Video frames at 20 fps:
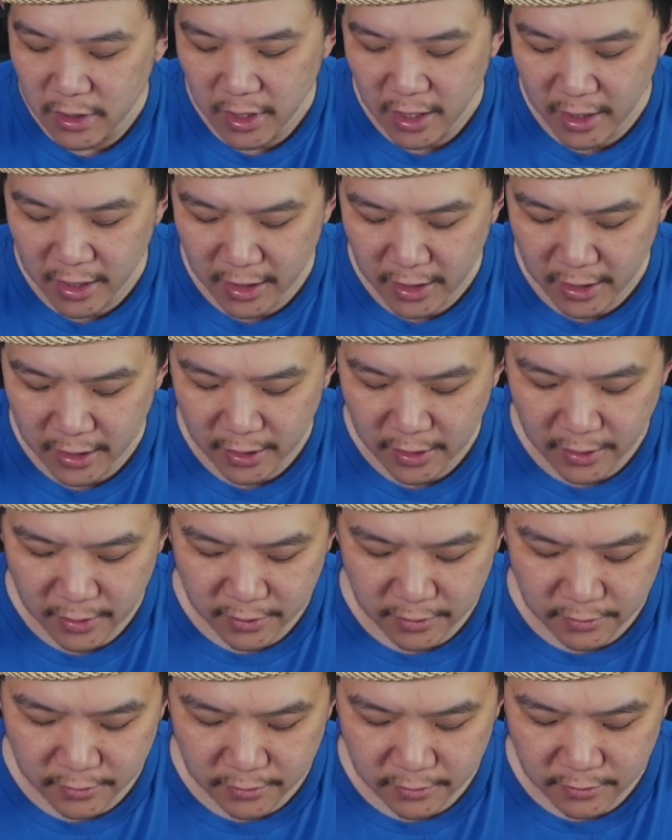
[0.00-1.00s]

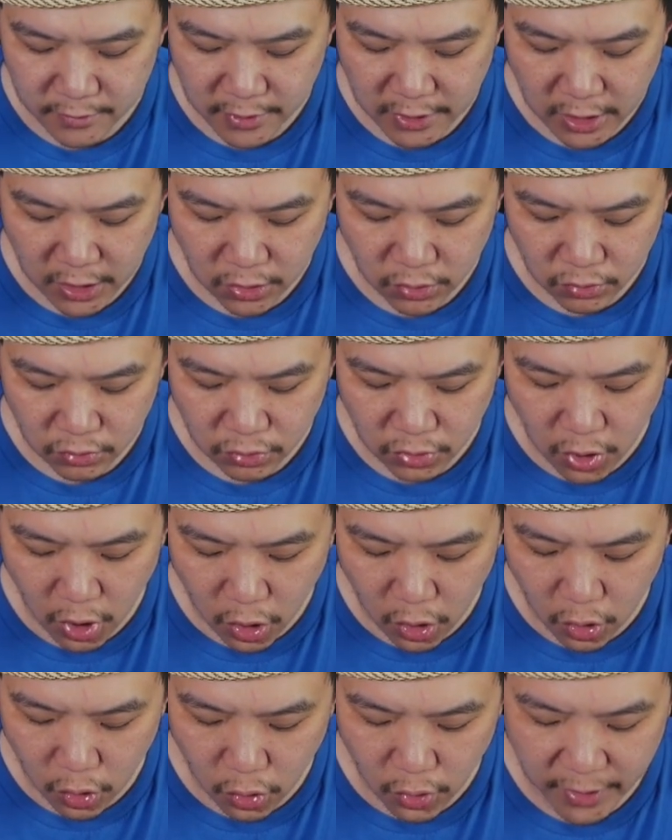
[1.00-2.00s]
and, you know,
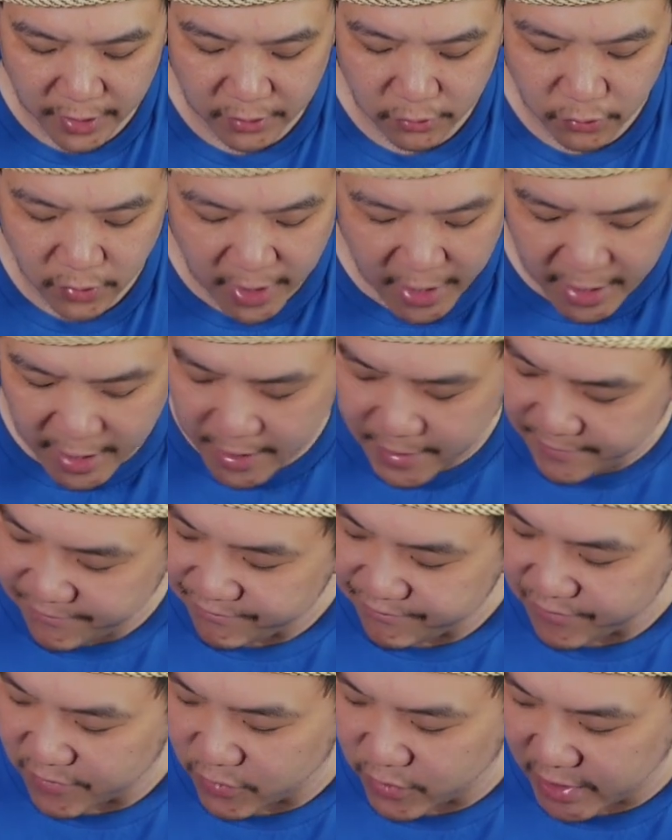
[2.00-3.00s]
gold and red.
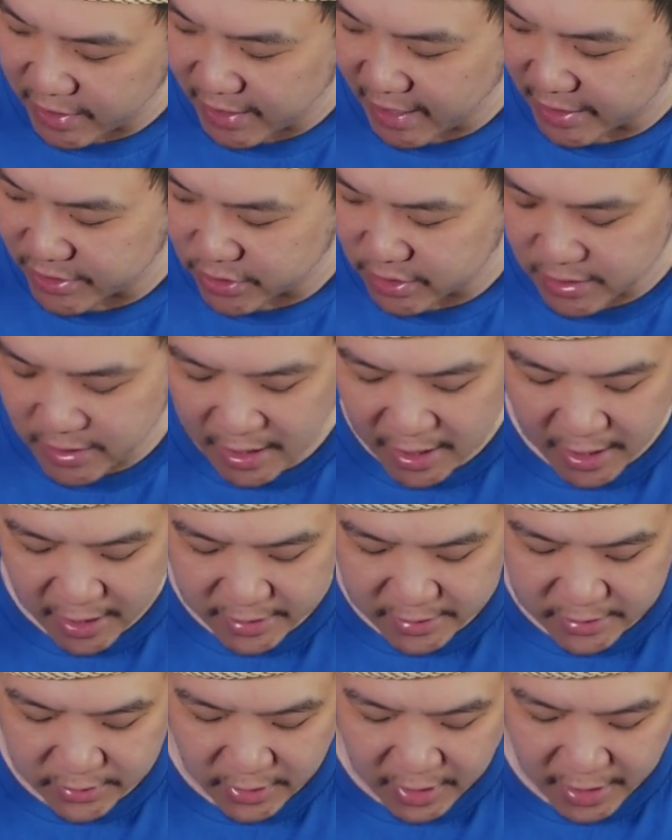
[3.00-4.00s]
Really catches the
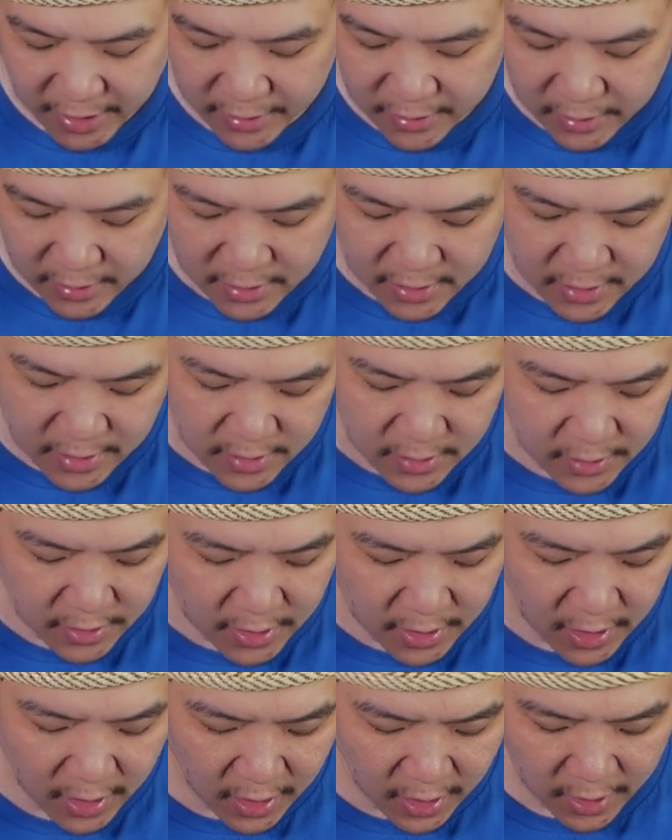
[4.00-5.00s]
eyes, right?
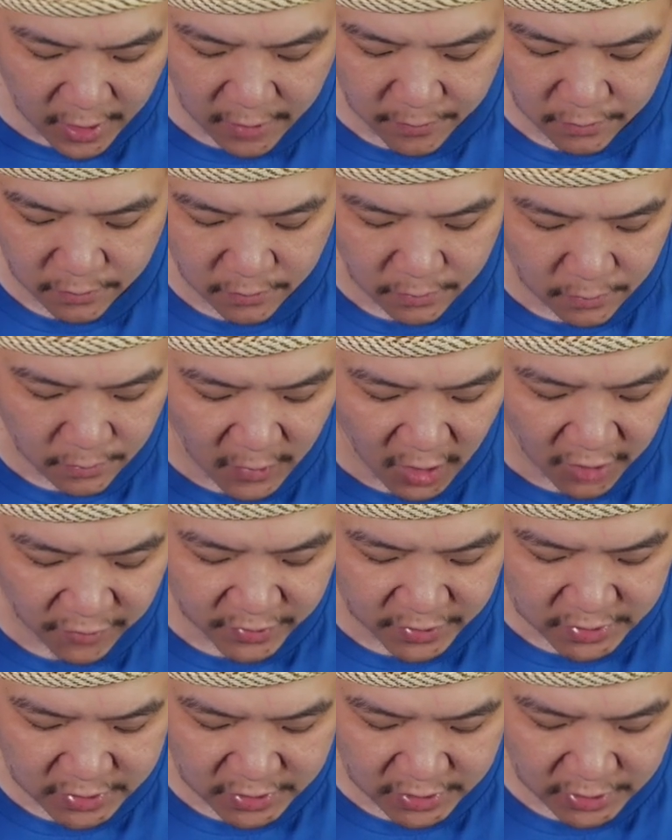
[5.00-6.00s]
And
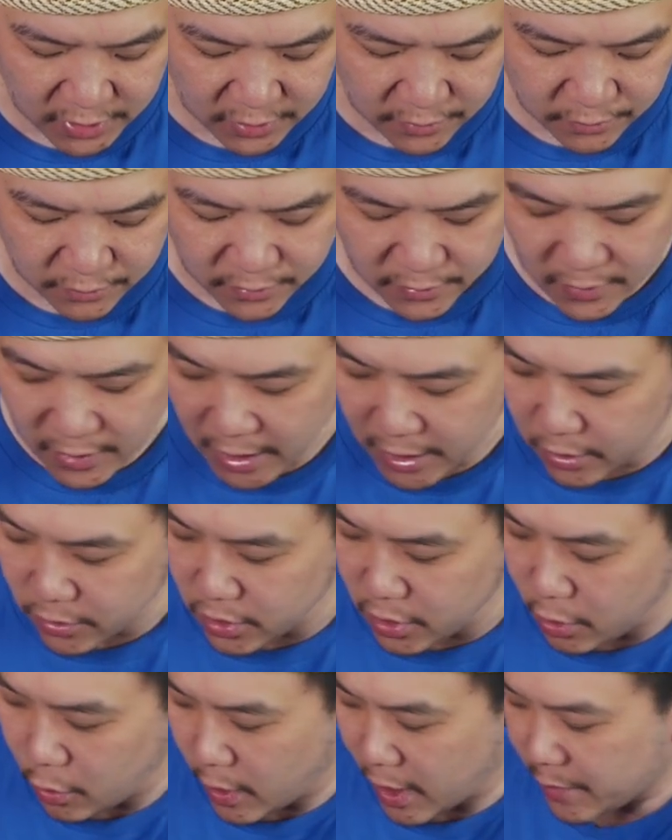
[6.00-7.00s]
obviously, I don't
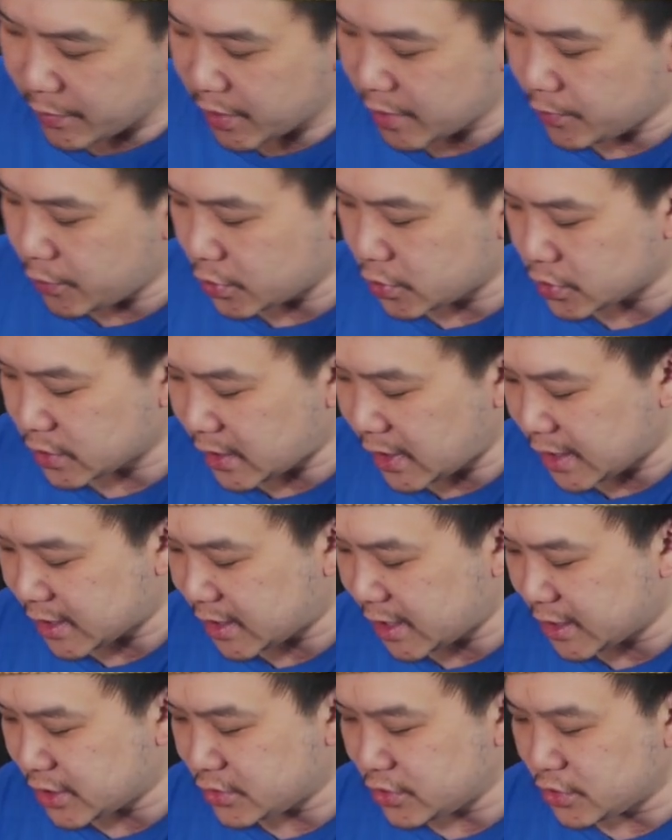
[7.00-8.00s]
know why people like
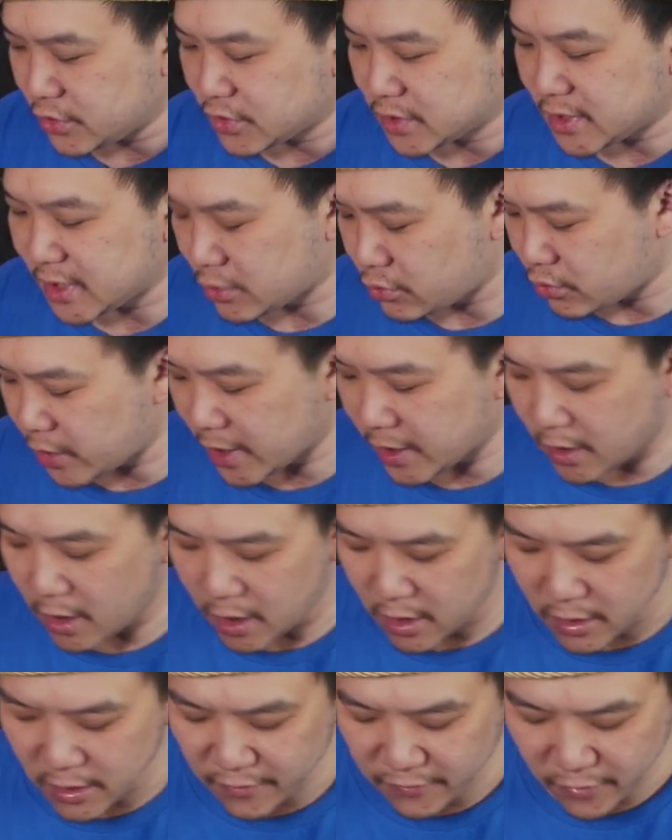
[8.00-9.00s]
tend to use the red
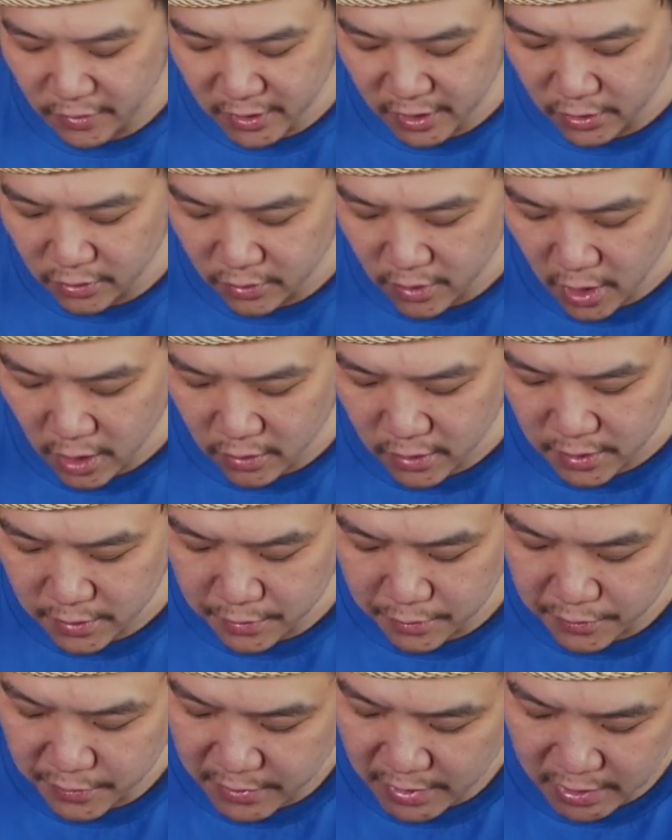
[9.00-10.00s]
color for Nicaragua.
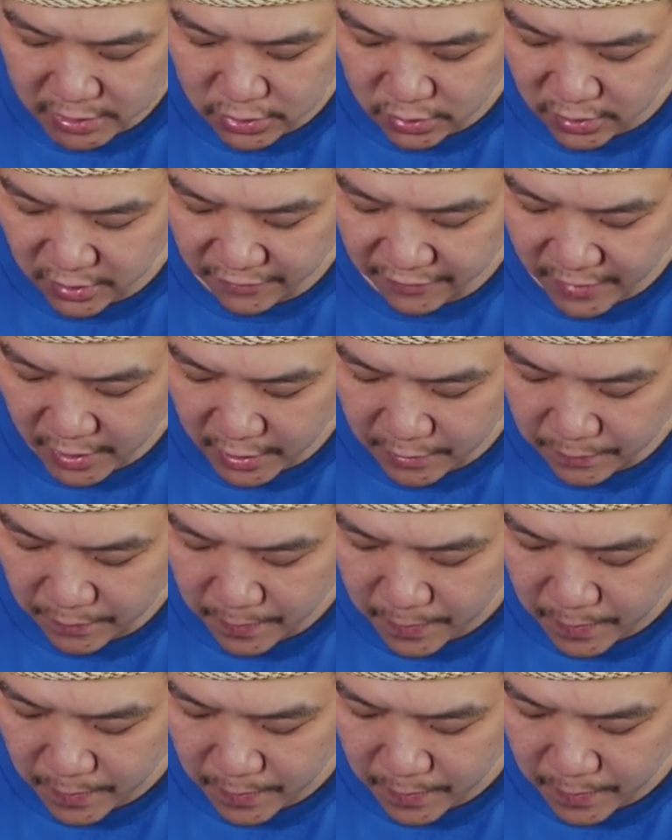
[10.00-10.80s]
That's totally fine.